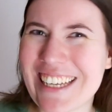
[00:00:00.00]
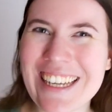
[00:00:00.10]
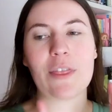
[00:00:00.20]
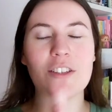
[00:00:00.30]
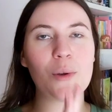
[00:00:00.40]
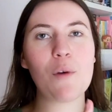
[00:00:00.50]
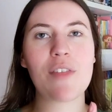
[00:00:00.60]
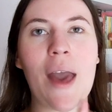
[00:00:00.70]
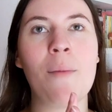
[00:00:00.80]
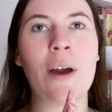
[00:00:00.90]
But the two
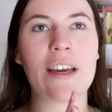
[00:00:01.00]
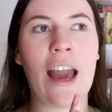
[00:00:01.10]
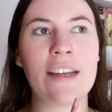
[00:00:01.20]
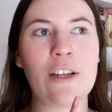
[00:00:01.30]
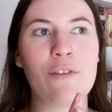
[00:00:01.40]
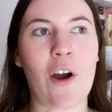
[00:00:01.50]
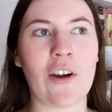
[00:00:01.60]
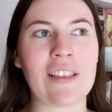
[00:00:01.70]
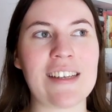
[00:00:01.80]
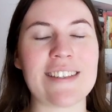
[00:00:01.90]
them kind of
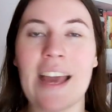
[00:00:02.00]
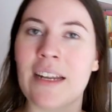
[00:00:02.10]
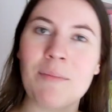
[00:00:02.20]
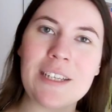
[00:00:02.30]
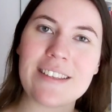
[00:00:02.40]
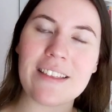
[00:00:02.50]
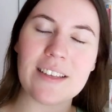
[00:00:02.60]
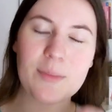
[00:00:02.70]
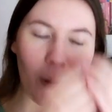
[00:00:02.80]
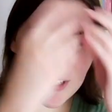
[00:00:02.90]
are these enemies at
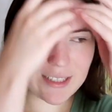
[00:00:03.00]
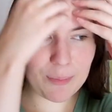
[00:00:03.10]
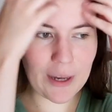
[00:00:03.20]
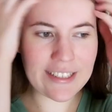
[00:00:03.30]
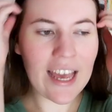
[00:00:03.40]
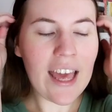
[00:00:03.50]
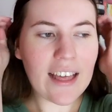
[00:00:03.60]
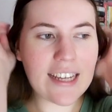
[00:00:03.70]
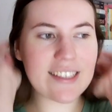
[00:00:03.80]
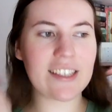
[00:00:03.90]
this point, but
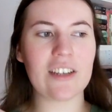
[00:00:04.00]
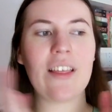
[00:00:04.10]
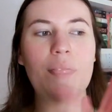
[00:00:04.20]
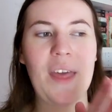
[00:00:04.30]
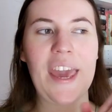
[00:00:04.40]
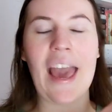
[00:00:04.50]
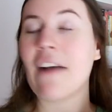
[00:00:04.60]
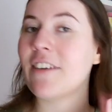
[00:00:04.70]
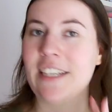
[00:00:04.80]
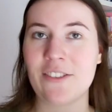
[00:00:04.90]
it's clear that they
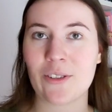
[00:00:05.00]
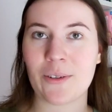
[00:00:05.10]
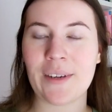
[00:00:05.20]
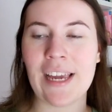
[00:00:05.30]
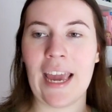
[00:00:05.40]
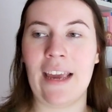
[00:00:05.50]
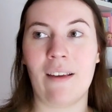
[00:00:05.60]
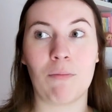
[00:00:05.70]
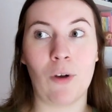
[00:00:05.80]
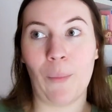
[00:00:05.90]
have a history,
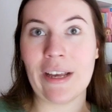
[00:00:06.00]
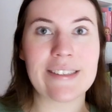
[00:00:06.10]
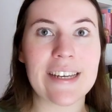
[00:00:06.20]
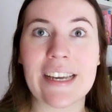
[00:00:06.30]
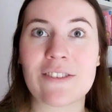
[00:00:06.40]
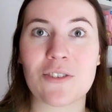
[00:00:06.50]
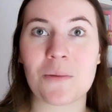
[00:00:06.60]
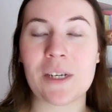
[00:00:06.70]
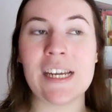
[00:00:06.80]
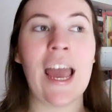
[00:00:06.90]
a romantic
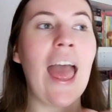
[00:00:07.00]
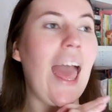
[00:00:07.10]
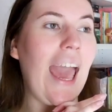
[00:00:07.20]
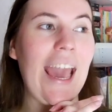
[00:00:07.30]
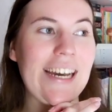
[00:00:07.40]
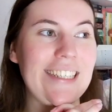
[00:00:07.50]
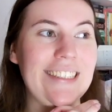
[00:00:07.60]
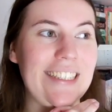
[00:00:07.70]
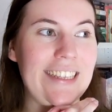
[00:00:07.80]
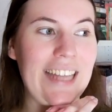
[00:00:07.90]
history,
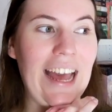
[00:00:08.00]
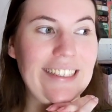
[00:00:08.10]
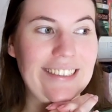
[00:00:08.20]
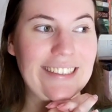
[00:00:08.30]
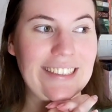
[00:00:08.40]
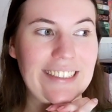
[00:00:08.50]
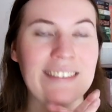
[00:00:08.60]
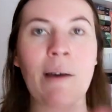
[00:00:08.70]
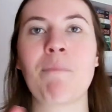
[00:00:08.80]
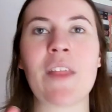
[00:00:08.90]
and that
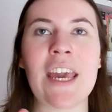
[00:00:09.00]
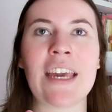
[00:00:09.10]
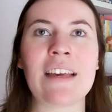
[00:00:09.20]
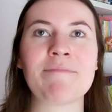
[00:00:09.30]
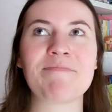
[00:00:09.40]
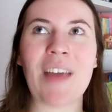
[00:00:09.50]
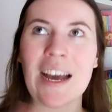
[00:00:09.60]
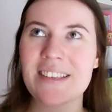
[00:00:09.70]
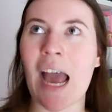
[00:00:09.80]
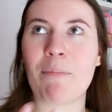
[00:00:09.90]
something
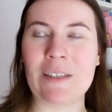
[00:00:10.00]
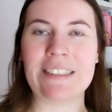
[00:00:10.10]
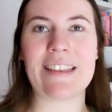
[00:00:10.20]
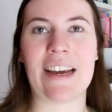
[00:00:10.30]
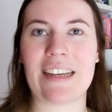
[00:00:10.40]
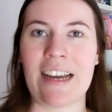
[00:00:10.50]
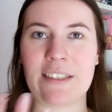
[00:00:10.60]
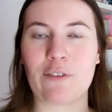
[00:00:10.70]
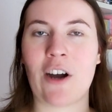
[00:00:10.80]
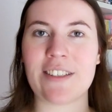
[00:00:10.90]
has happened that
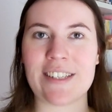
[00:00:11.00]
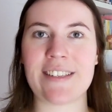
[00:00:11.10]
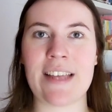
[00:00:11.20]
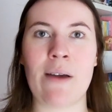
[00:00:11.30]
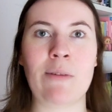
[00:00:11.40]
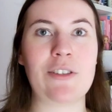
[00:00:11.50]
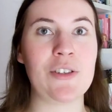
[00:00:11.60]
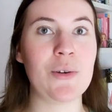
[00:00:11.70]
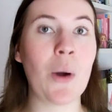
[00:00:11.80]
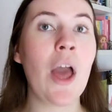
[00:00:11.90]
kind of causes them
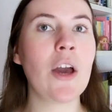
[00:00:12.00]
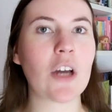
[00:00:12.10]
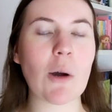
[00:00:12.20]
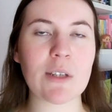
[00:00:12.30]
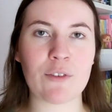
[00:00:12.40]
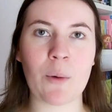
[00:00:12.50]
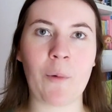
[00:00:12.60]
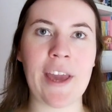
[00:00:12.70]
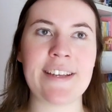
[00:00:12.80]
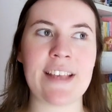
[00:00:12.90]
to go different
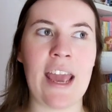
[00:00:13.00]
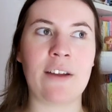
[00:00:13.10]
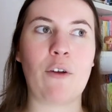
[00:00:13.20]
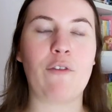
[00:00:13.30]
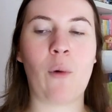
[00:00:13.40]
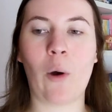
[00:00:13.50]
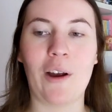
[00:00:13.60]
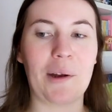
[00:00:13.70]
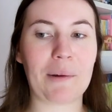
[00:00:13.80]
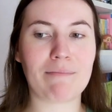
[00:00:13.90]
ways, and
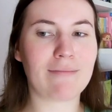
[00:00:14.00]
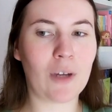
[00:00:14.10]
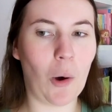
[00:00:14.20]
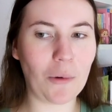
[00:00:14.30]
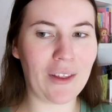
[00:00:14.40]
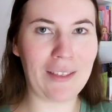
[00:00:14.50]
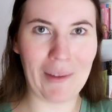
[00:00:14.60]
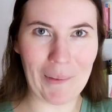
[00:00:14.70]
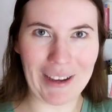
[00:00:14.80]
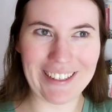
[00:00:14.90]
for
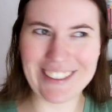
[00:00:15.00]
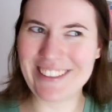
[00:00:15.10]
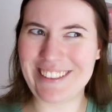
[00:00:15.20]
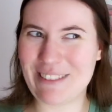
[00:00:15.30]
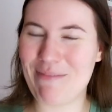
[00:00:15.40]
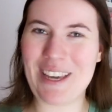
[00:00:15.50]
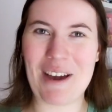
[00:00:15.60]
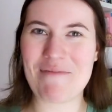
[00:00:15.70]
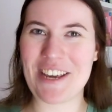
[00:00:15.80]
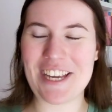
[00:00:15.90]
Goldenloin to
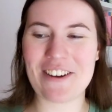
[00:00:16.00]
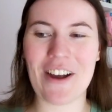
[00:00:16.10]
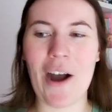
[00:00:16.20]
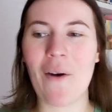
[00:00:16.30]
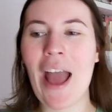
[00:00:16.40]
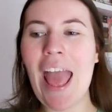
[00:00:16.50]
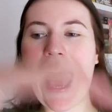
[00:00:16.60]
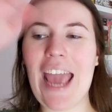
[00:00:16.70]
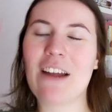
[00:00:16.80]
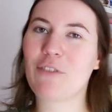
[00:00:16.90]
become the hero
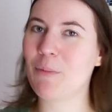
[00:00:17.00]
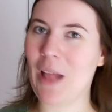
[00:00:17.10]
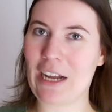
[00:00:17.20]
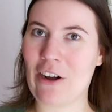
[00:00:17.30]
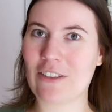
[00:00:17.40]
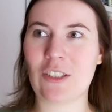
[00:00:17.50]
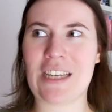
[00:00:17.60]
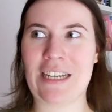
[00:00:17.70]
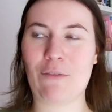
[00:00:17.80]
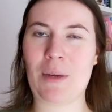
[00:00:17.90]
and for Blackheart to
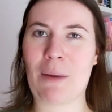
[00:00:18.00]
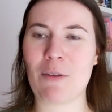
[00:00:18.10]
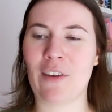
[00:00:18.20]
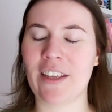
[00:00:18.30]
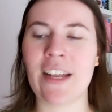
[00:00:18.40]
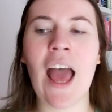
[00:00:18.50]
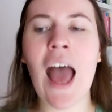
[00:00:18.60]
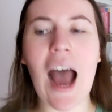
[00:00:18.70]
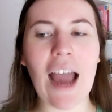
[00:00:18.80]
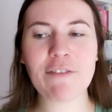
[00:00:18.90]
kind of become the villain.
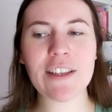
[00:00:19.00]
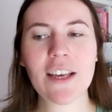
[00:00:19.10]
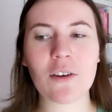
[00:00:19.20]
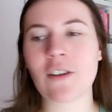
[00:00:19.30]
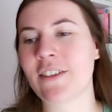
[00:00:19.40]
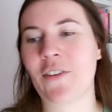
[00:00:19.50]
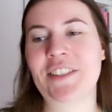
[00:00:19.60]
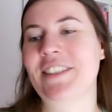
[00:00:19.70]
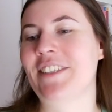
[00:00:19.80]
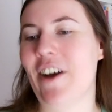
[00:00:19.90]
I feel like
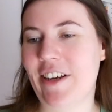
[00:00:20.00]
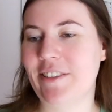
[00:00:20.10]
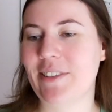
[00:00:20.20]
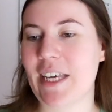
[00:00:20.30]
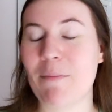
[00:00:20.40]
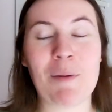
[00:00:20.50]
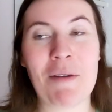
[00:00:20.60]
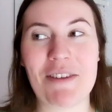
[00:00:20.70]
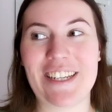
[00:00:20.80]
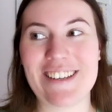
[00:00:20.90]
Goldenloin is not how you say it, but
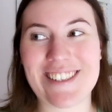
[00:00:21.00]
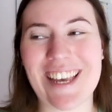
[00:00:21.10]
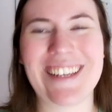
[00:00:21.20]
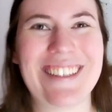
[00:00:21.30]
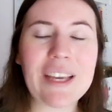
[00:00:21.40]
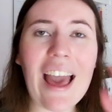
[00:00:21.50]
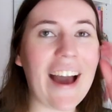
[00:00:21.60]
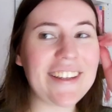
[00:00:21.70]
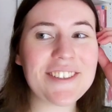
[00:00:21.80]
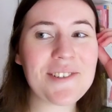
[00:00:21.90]
maybe it is. But yeah,
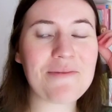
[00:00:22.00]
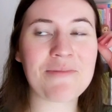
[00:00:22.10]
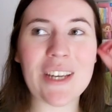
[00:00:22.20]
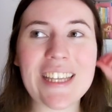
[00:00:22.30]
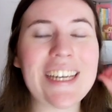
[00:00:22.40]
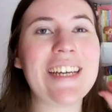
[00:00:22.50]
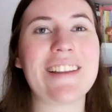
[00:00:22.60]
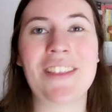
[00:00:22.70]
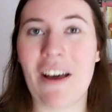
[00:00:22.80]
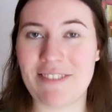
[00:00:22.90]
I just really
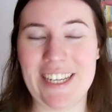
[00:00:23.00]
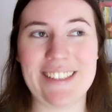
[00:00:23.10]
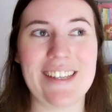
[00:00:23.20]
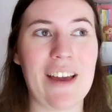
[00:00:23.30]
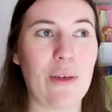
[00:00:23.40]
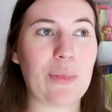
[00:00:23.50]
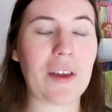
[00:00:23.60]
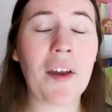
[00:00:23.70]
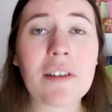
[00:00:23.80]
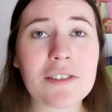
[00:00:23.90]
loved it. I thought
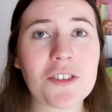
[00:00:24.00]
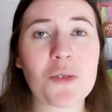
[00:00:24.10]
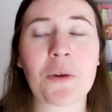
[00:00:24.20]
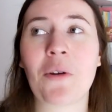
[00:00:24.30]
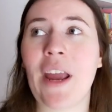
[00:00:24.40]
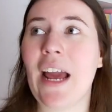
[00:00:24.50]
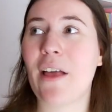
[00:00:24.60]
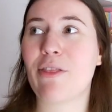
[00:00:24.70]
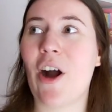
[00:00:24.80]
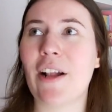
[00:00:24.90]
the characters were great.
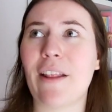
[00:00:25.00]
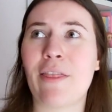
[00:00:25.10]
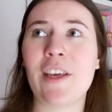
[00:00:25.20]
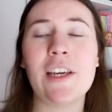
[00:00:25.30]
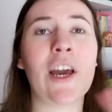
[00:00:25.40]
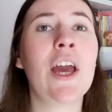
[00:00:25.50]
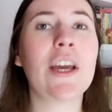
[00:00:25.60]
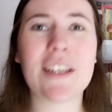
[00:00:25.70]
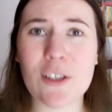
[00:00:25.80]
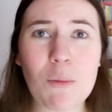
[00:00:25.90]
I thought the
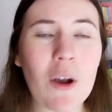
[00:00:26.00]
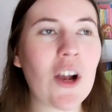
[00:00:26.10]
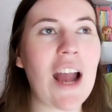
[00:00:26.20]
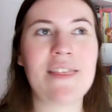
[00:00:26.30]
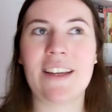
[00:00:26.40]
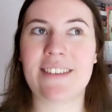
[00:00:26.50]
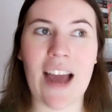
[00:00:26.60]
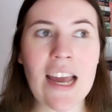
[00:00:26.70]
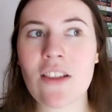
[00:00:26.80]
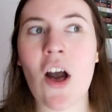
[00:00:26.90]
humor and the
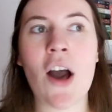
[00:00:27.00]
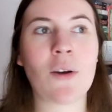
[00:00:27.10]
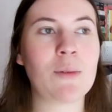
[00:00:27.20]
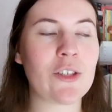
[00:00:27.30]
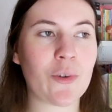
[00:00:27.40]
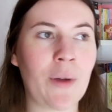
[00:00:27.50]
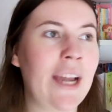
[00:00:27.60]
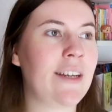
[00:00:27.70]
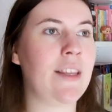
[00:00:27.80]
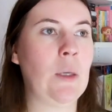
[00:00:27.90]
dialogue was
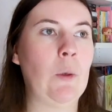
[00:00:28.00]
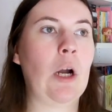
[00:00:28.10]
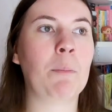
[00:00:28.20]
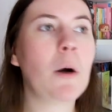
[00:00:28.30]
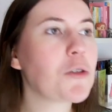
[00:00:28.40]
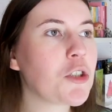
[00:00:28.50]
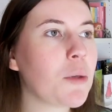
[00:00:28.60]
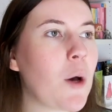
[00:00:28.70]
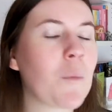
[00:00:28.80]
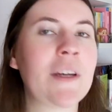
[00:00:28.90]
great. There were
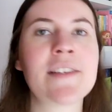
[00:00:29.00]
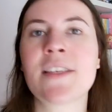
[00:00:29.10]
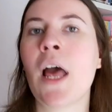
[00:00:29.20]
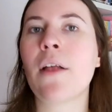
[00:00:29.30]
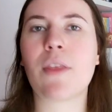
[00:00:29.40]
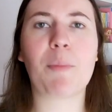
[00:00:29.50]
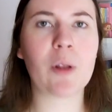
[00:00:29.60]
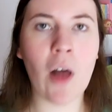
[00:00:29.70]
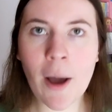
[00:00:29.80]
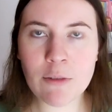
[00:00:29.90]
emotional moments. The
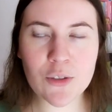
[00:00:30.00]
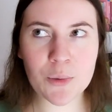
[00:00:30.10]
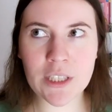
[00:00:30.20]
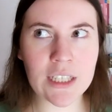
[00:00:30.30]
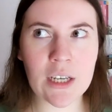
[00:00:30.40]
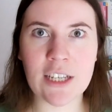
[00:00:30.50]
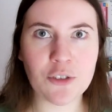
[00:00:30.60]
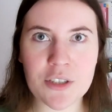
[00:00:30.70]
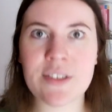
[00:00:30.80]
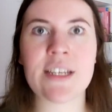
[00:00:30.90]
plot was really
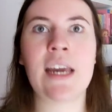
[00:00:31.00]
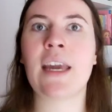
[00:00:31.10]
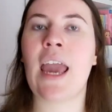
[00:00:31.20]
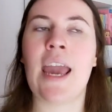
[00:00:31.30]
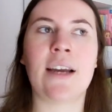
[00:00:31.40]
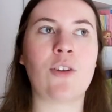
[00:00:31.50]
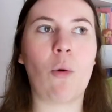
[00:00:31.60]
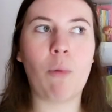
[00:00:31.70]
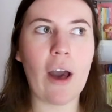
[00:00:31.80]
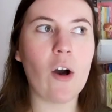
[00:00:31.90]
interesting and
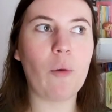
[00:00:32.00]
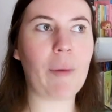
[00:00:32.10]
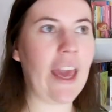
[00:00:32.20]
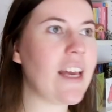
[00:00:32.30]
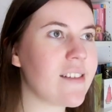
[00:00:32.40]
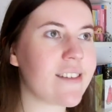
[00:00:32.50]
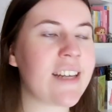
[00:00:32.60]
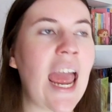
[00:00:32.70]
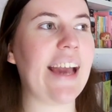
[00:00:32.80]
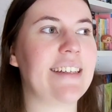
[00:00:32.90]
well
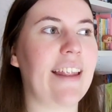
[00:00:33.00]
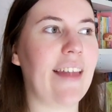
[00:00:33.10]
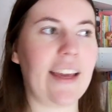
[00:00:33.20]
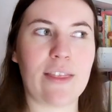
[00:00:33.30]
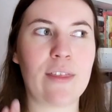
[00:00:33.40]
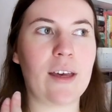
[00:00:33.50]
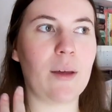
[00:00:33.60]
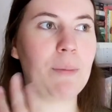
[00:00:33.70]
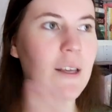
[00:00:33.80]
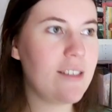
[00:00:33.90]
paced, and like
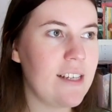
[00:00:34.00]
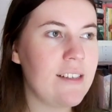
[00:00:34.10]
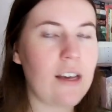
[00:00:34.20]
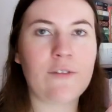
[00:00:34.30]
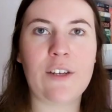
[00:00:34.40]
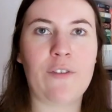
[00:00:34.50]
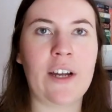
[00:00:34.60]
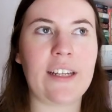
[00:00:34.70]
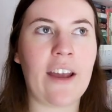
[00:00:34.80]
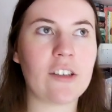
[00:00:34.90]
the pieces of
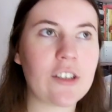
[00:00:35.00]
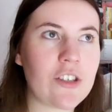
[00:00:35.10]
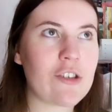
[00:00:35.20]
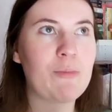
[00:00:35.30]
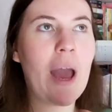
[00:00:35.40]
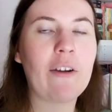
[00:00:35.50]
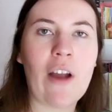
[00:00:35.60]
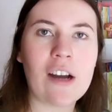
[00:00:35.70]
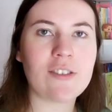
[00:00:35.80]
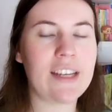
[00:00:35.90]
different characters'
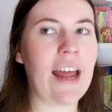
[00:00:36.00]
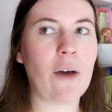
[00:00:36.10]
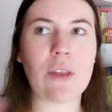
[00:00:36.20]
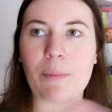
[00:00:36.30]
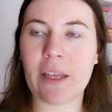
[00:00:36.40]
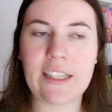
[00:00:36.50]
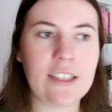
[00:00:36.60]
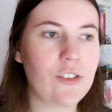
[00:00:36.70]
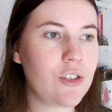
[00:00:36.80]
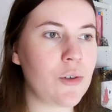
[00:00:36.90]
backgrounds and how they played
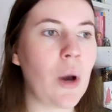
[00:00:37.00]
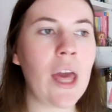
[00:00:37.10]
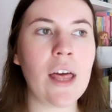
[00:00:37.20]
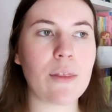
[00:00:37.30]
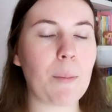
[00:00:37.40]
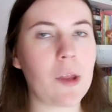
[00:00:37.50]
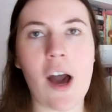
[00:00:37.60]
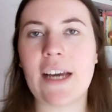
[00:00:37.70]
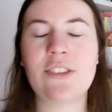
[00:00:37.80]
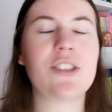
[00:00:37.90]
into the
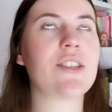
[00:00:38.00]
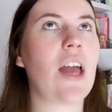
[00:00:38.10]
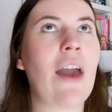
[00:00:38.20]
plot and just